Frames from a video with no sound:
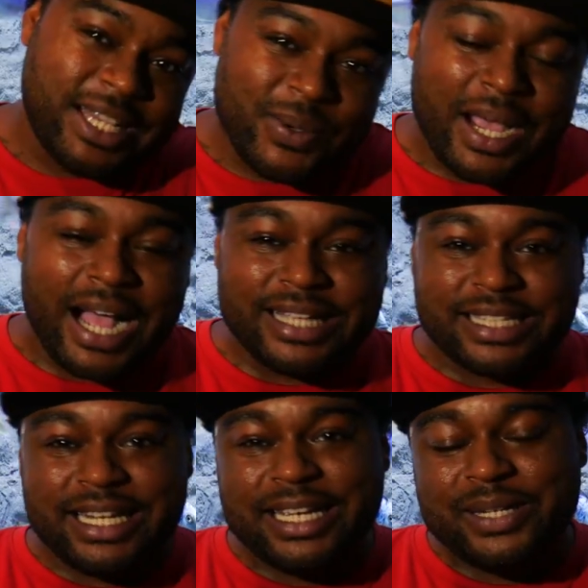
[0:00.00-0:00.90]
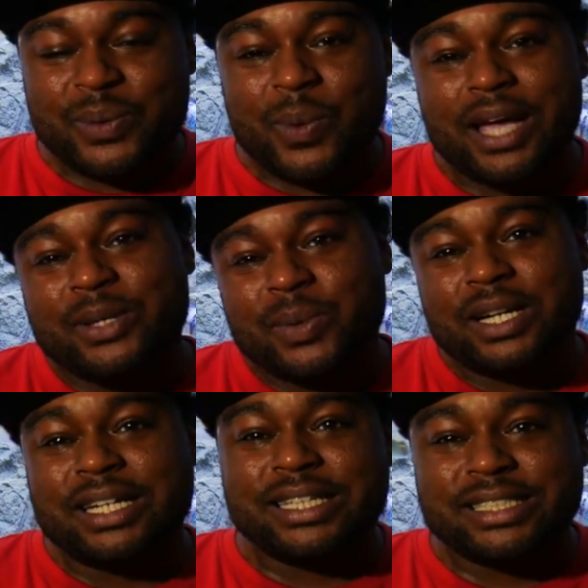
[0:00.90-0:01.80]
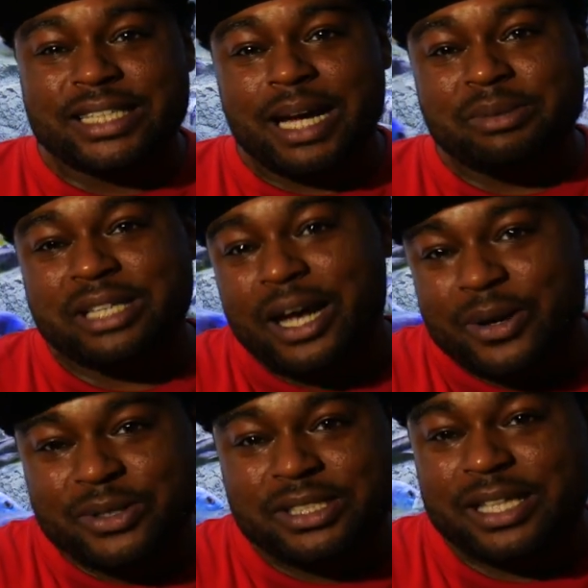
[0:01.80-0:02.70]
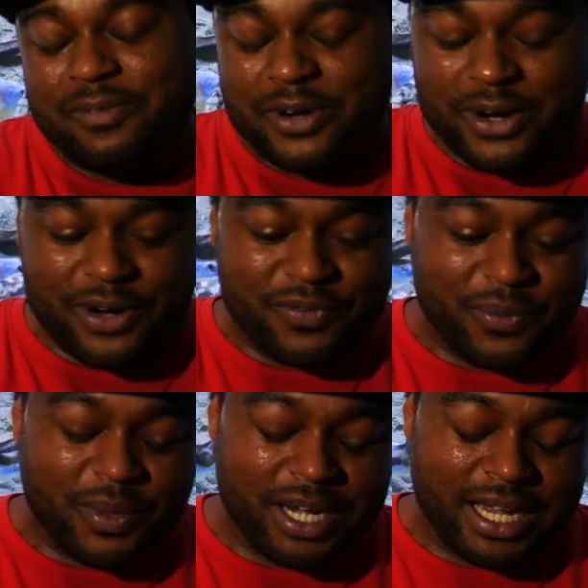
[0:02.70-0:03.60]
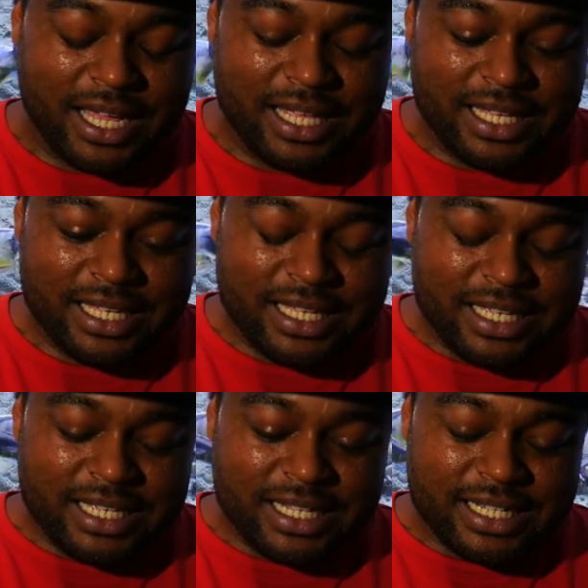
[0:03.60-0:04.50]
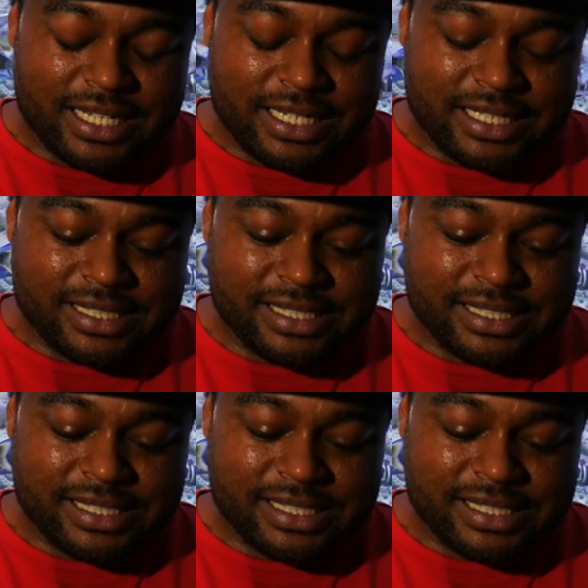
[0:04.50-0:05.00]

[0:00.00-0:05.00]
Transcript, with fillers: You guys are leading the way, doing a good job. Shout out to you, Steph Curry, for winning that. Uh,